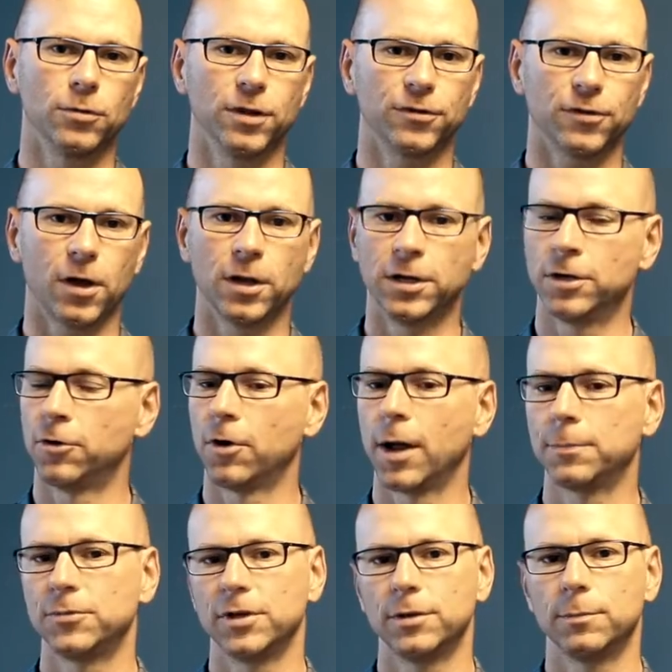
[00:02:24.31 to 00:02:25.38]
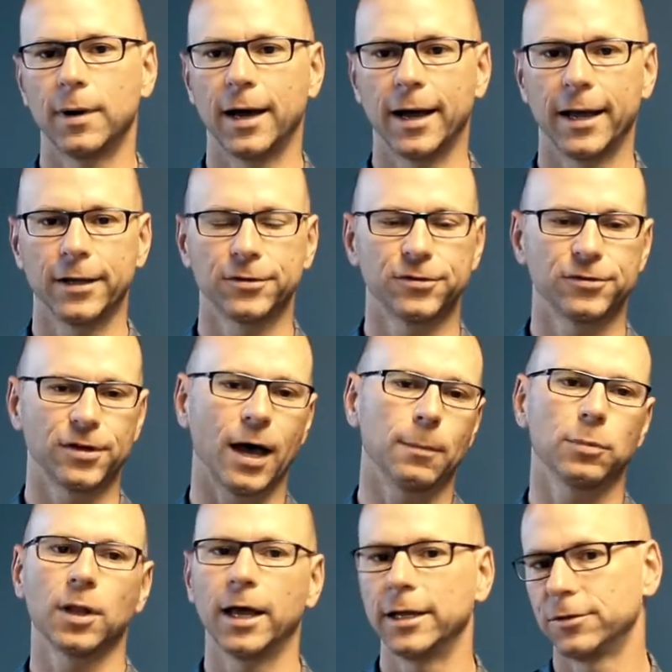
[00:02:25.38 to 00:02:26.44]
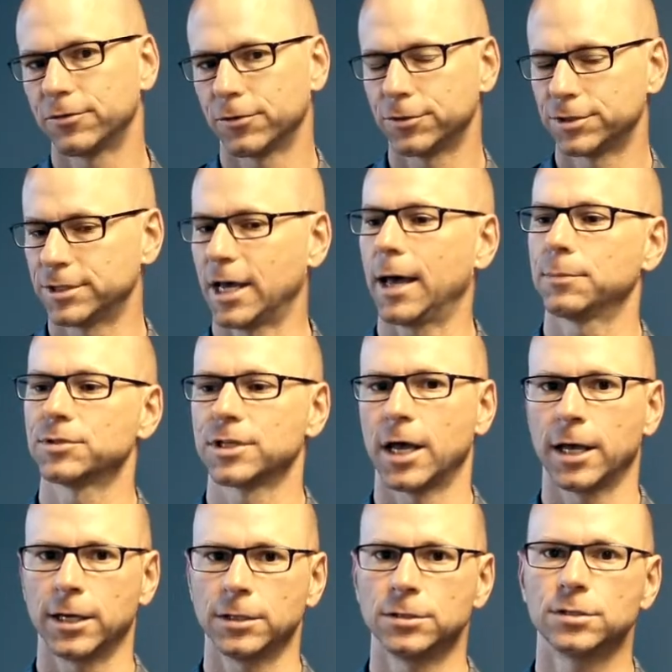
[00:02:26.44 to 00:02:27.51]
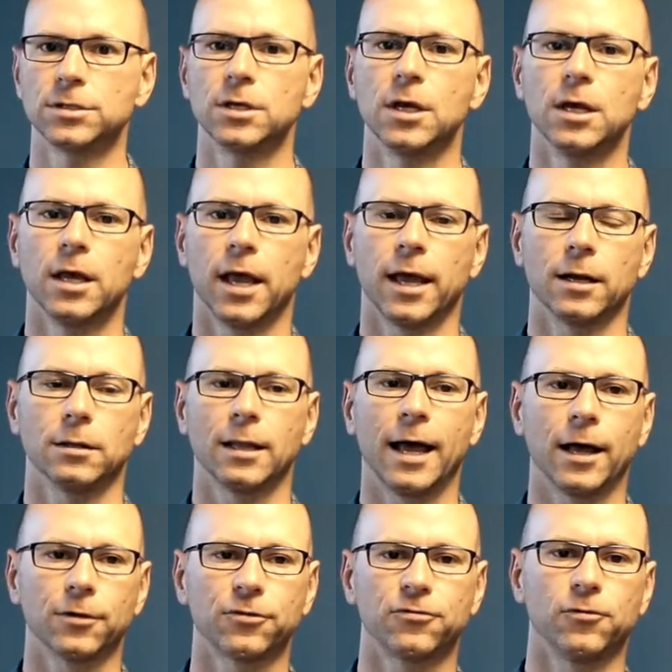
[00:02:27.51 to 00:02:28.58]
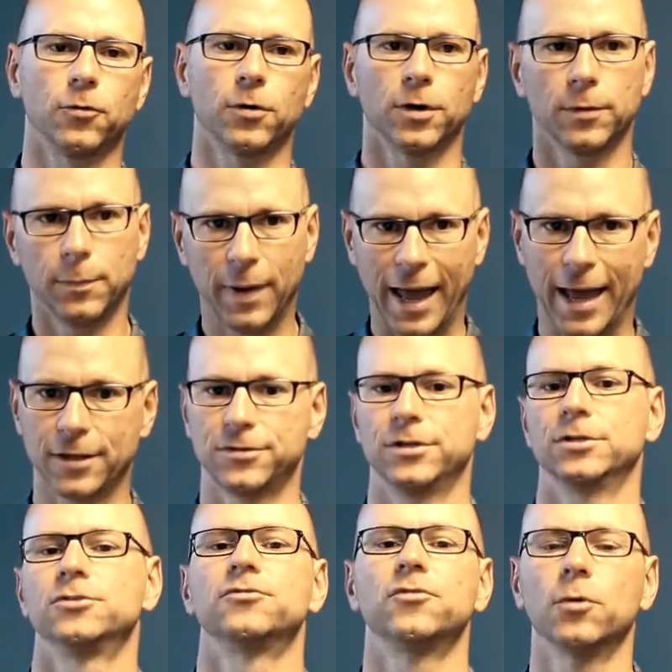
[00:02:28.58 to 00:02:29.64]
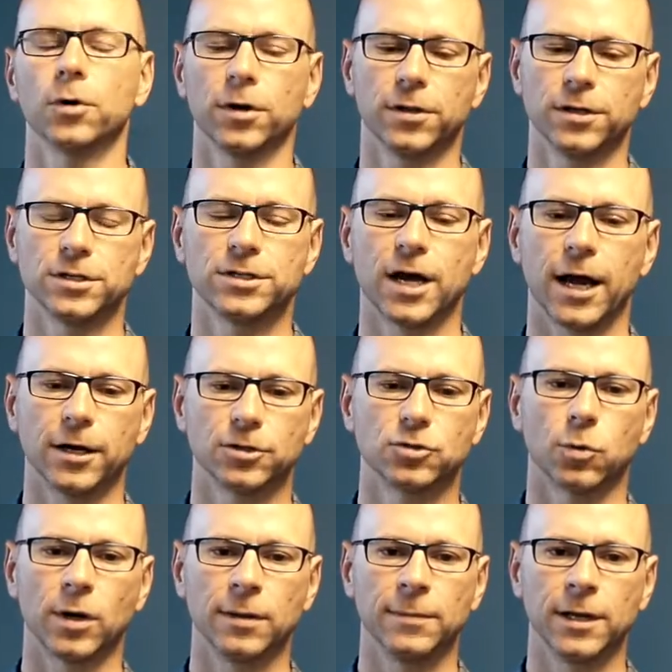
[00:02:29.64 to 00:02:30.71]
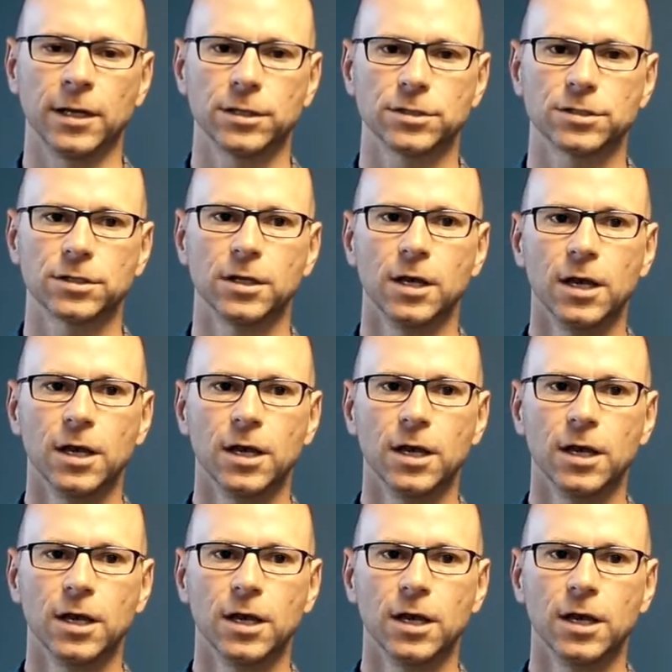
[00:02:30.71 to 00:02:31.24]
that's uninterrupted by stoplights or stop signs and allows for passage for the entire 20 minutes.